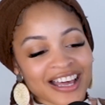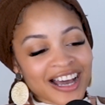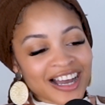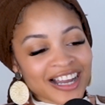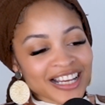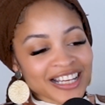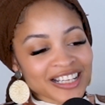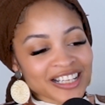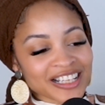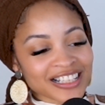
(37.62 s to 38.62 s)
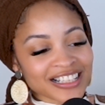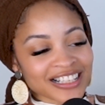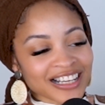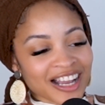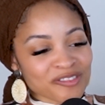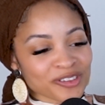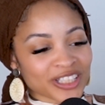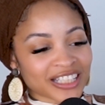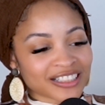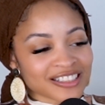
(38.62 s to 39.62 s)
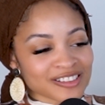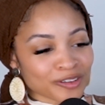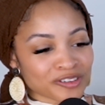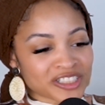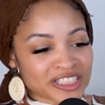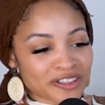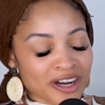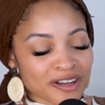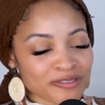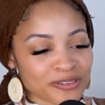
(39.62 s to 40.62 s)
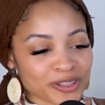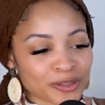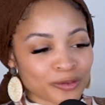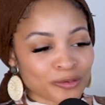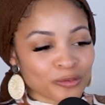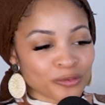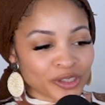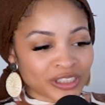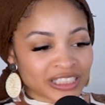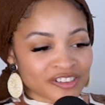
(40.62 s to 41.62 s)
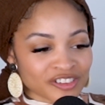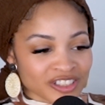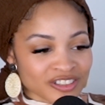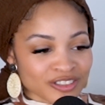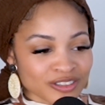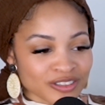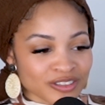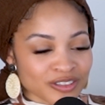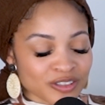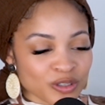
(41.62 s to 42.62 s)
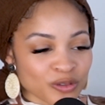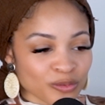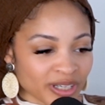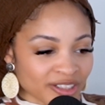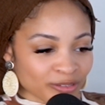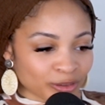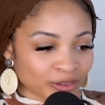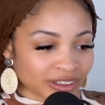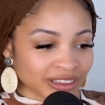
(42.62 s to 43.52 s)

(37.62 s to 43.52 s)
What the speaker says: I feel like this 13-year, I feel really just grateful.